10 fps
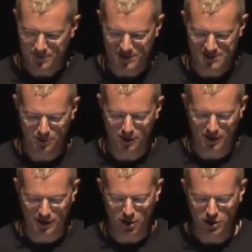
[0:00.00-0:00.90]

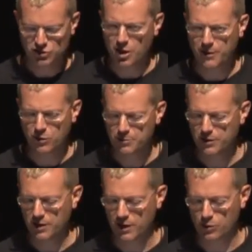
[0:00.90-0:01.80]
Similarly, hot shop
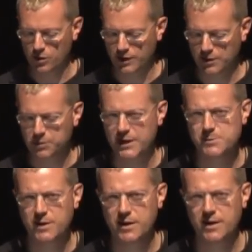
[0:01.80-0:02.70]
equipment like welding,
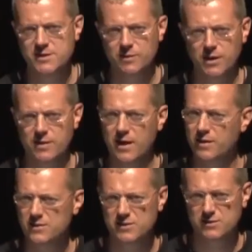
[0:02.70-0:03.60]
plasma cutting, and stuff like that,
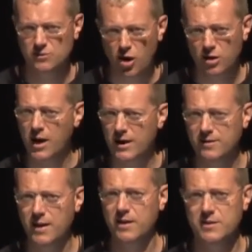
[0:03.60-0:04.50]
this is not high
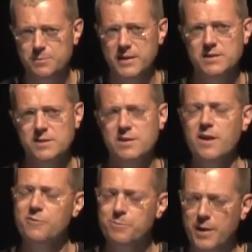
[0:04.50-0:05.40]
tech, it's basic
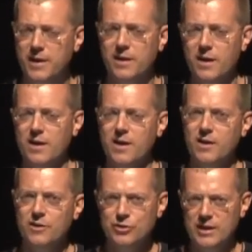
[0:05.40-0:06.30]
stuff, but
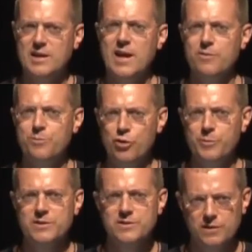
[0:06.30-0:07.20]
you need to have
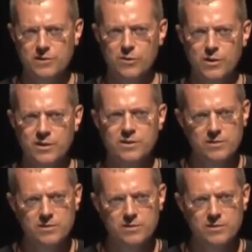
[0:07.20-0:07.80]
permits and so on,